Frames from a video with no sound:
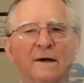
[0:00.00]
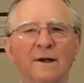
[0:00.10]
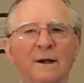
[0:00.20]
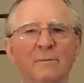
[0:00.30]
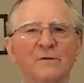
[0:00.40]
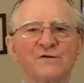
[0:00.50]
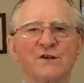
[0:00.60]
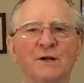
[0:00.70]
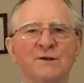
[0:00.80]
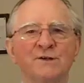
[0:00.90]
A number of
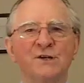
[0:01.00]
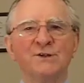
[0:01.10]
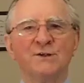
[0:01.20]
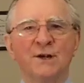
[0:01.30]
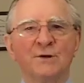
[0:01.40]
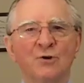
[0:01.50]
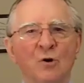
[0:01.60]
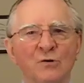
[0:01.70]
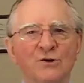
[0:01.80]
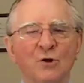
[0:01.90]
skin diseases in
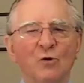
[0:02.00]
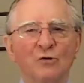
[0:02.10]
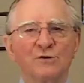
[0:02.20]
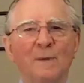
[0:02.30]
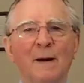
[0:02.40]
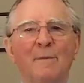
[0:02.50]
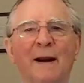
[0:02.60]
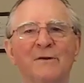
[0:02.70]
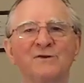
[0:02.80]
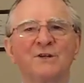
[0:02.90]
dogs are caused by
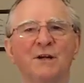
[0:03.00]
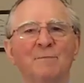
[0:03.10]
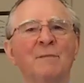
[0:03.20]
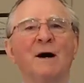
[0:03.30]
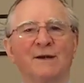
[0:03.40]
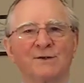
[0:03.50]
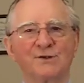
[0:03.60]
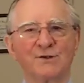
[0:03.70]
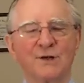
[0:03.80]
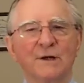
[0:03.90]
parasitic
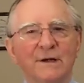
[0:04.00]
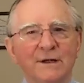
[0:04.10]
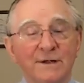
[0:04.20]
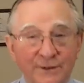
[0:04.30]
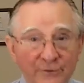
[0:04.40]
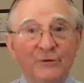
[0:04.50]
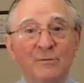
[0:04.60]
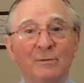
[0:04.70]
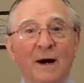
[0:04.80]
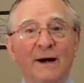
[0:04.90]
mites.
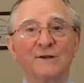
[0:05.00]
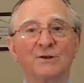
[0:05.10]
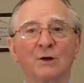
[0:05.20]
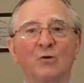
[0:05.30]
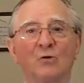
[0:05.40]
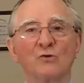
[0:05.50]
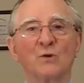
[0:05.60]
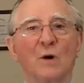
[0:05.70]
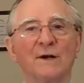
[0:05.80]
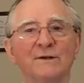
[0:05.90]
Different mites can cause
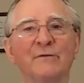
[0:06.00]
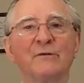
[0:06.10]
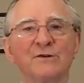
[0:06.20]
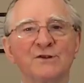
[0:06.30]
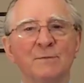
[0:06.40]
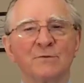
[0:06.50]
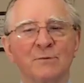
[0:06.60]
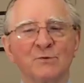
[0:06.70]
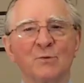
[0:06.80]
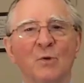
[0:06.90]
quite different
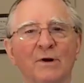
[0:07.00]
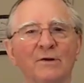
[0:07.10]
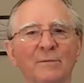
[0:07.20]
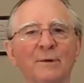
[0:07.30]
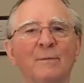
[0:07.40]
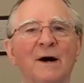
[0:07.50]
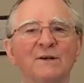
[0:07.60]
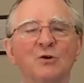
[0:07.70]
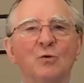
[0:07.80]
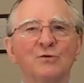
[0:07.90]
symptoms and one of them, a
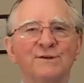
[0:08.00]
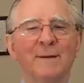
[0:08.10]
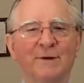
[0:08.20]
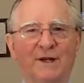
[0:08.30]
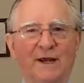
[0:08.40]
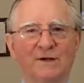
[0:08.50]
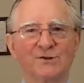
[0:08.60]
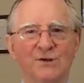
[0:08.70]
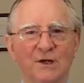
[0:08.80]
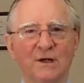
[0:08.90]
mite called Demodex,
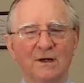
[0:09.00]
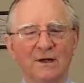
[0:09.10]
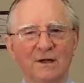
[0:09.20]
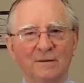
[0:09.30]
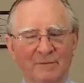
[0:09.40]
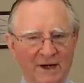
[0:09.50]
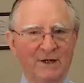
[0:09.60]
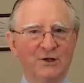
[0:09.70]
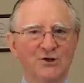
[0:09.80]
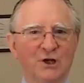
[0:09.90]
may
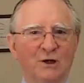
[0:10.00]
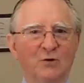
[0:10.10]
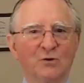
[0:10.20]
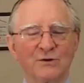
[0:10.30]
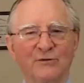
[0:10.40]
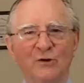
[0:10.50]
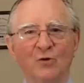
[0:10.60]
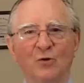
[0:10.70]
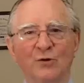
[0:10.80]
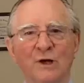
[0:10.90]
initially cause
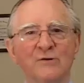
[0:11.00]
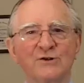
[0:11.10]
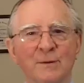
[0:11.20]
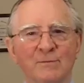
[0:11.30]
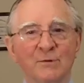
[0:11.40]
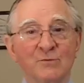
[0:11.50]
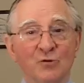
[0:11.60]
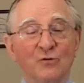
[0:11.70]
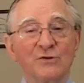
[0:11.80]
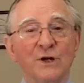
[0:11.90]
few or no symptoms
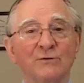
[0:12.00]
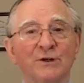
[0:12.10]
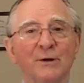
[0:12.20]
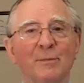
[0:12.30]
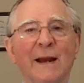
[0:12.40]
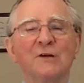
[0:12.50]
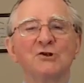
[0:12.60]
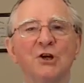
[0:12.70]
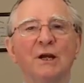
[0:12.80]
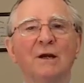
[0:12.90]
or result in a
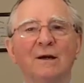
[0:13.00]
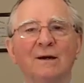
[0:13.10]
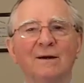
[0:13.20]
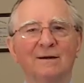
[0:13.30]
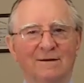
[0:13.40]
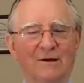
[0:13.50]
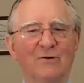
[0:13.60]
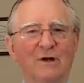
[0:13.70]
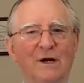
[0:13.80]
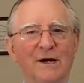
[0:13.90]
patchy,
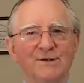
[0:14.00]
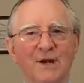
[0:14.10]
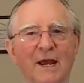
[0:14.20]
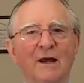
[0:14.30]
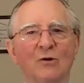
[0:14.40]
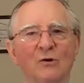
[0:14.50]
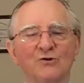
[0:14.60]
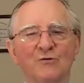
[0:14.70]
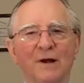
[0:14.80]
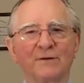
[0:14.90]
localized hair
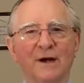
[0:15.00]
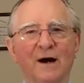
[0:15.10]
loss around the